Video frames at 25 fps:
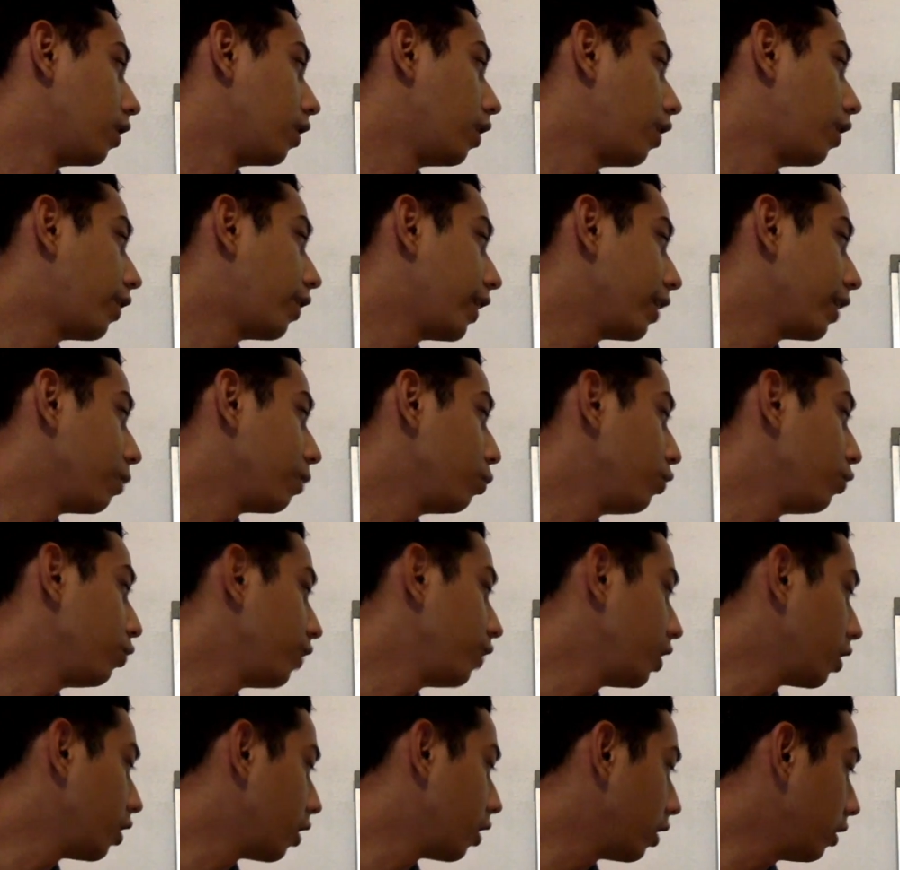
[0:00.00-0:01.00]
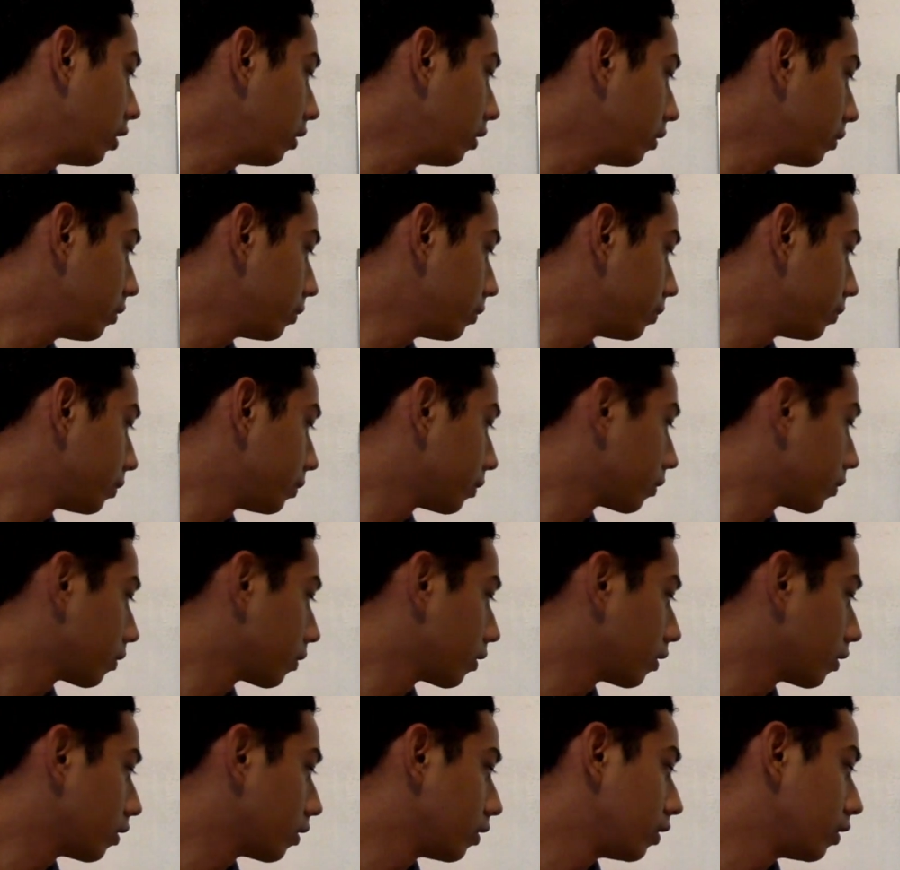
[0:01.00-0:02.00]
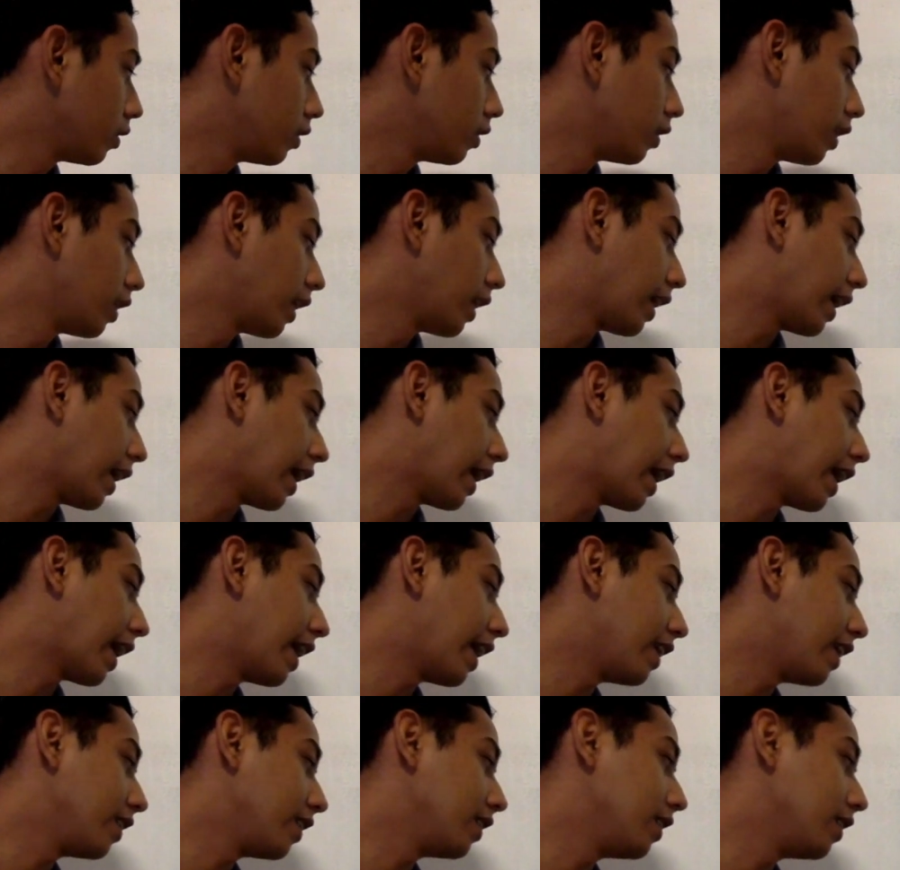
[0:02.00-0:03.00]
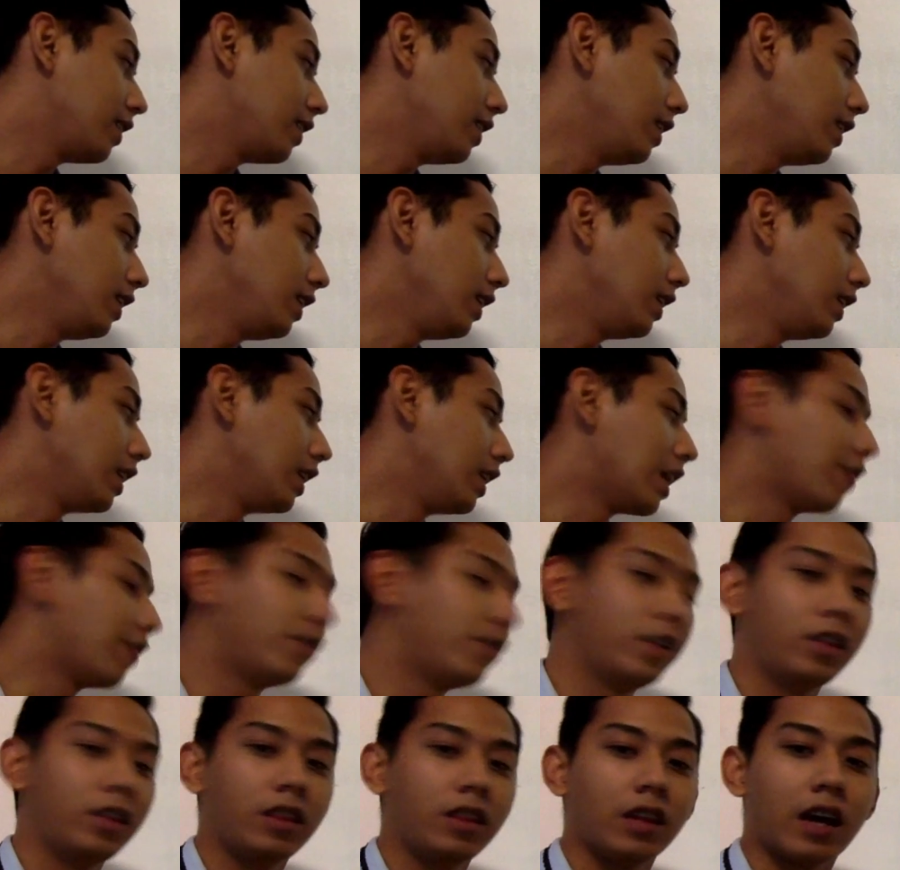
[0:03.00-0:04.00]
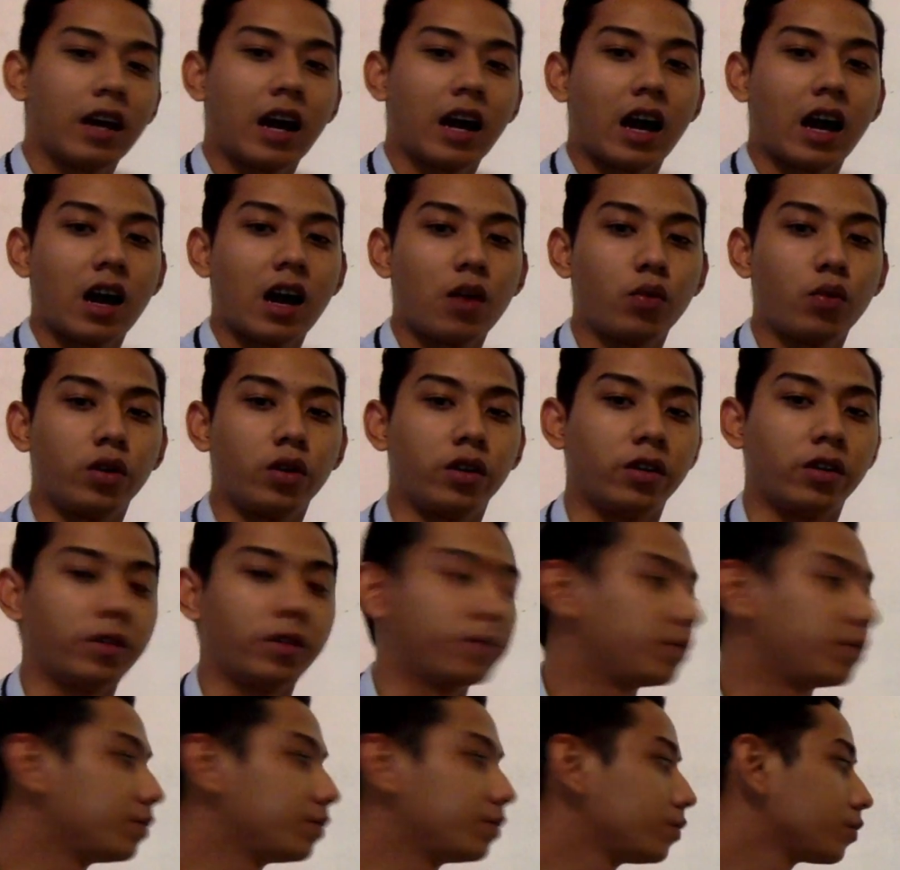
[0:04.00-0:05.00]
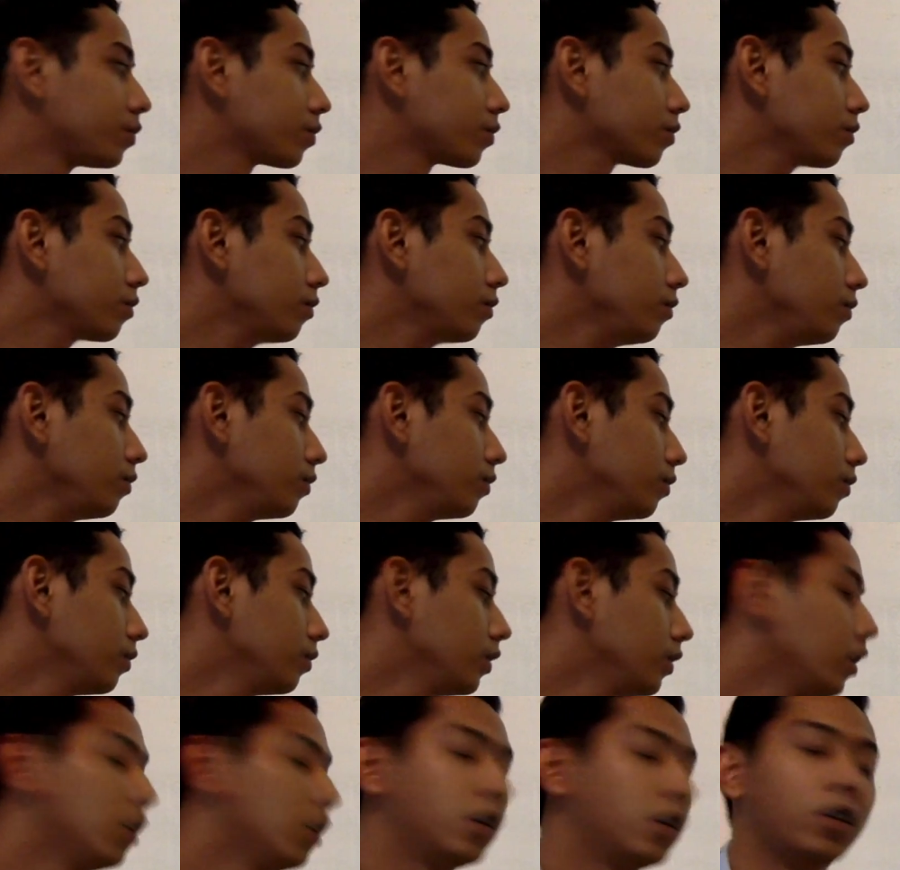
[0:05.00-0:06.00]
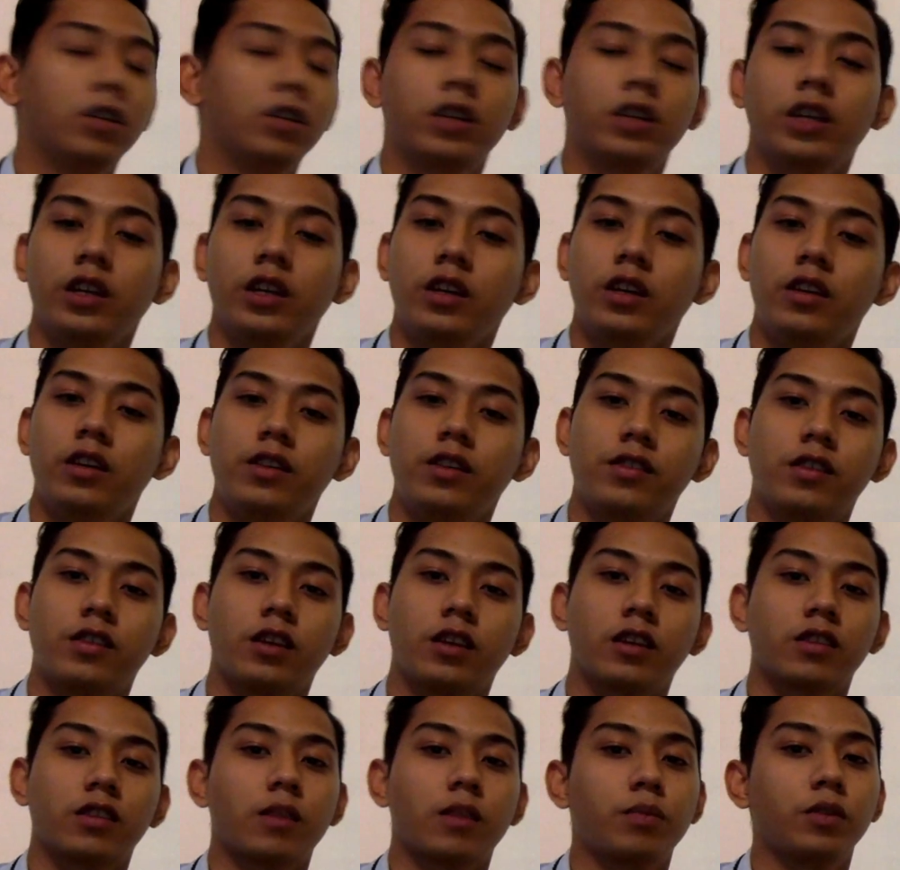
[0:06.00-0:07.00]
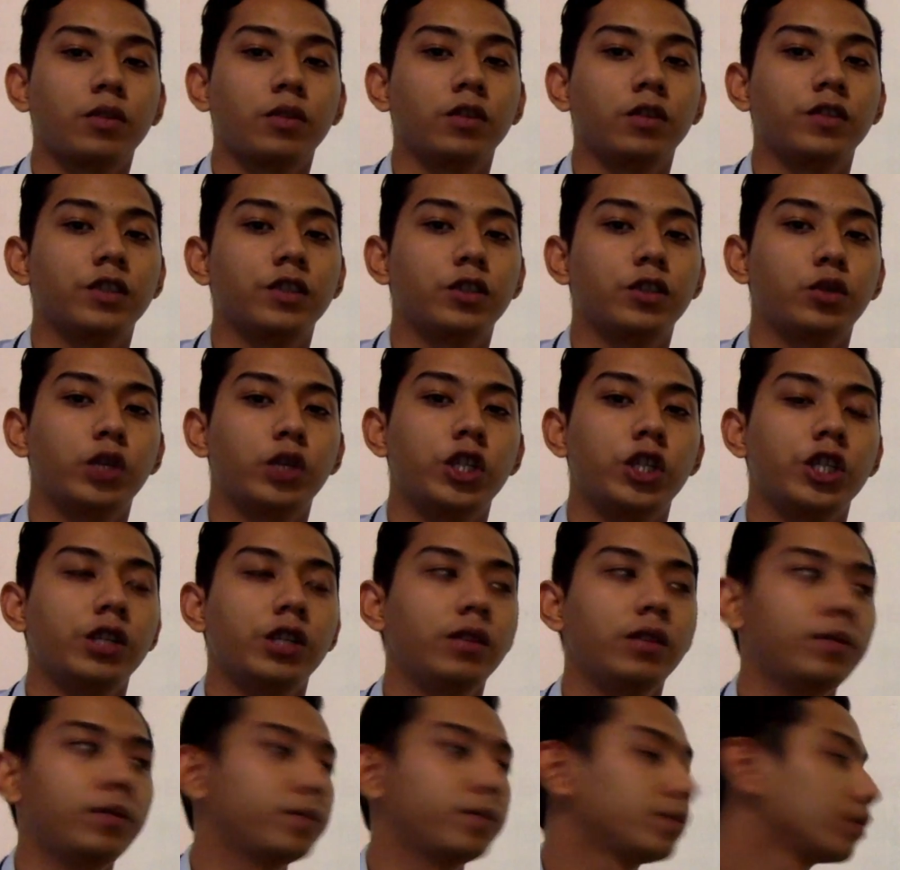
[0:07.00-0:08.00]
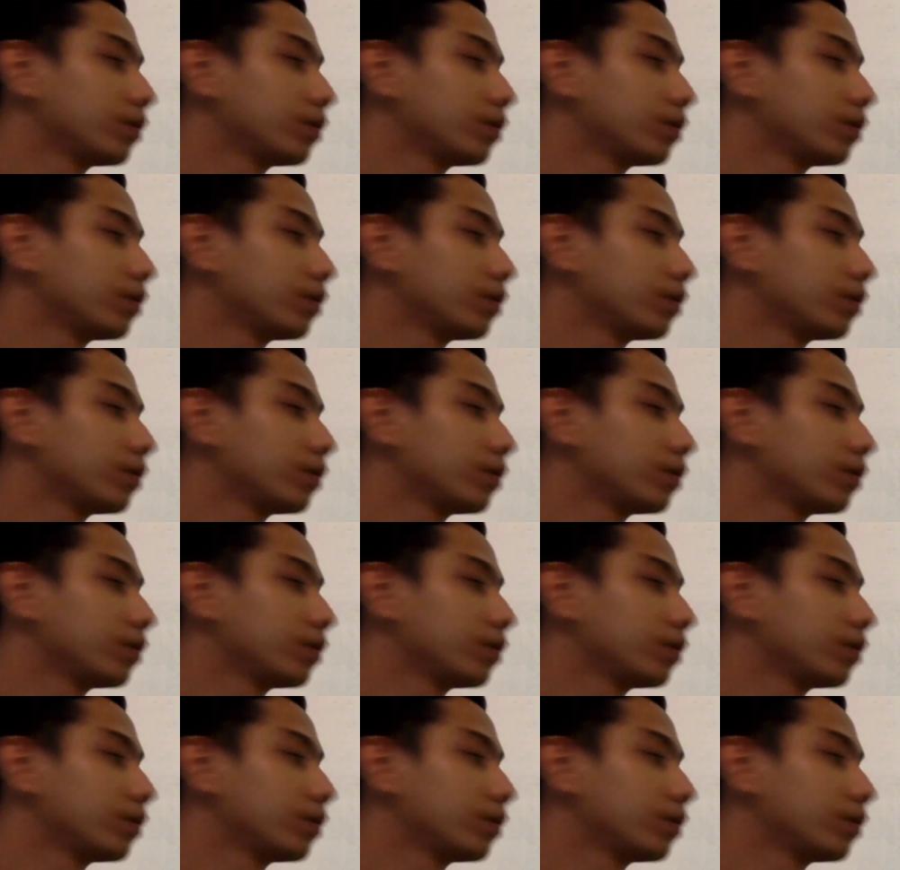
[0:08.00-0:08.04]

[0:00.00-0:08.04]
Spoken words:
Alright, moving on. At the 11th hour. Okay, here's an example of situation.